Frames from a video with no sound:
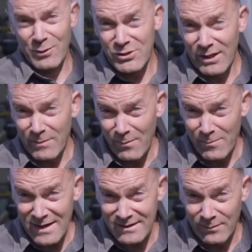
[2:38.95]
know shit about
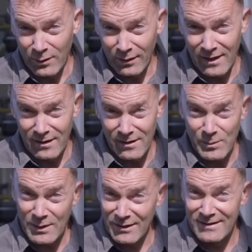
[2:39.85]
basketball either,
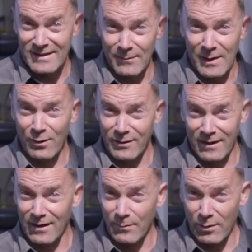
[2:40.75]
but you can tell by
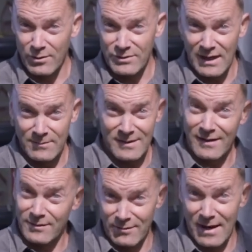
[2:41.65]
looking at LeBron James,
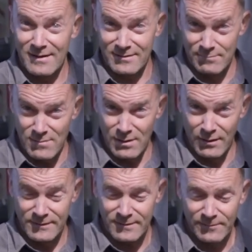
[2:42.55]
that dude has some
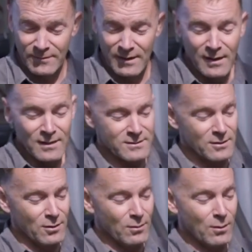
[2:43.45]
moves.
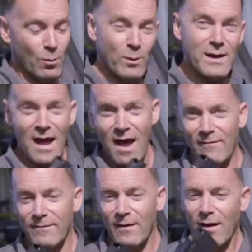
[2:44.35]
So we
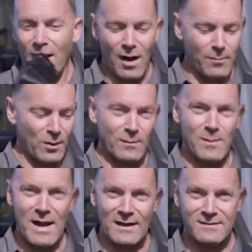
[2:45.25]
have our
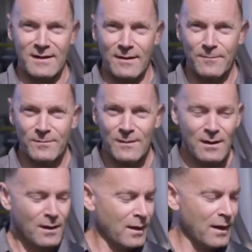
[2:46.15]
polymer magazine.
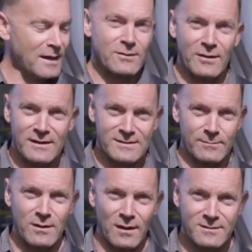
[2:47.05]
It's gonna need
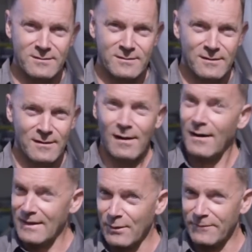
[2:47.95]
some guts.
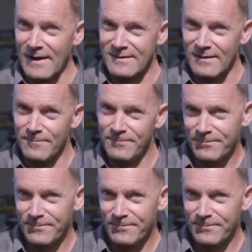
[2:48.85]
Let's go find some.